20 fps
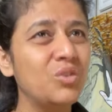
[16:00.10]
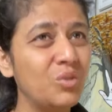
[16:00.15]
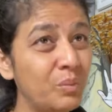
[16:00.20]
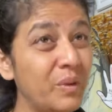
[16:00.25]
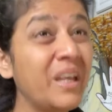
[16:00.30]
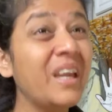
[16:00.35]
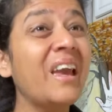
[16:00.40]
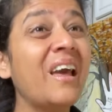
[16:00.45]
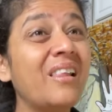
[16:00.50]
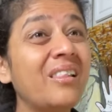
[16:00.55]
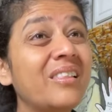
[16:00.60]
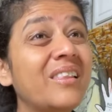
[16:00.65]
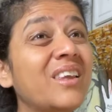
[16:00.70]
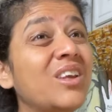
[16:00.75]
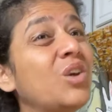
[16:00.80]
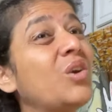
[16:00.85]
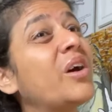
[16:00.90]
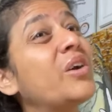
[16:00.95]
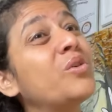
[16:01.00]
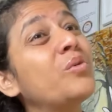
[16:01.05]
be healthy,
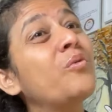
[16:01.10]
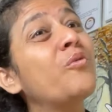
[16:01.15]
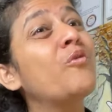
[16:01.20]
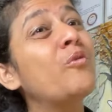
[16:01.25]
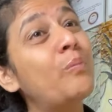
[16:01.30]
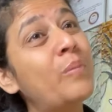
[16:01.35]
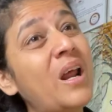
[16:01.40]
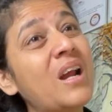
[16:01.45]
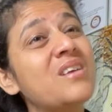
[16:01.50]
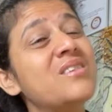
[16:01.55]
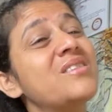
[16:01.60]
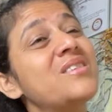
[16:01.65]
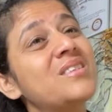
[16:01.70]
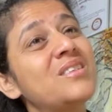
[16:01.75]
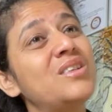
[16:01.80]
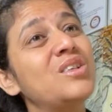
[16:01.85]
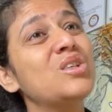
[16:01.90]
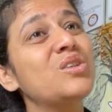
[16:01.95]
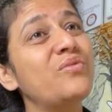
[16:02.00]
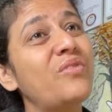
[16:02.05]
you have to practice
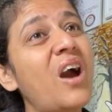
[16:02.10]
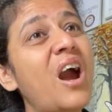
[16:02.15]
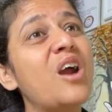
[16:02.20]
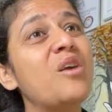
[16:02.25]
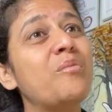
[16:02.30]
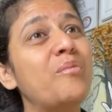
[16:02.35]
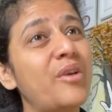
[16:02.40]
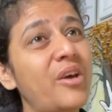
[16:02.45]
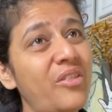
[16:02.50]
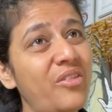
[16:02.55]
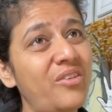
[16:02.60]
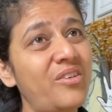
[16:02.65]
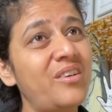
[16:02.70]
this fire breath.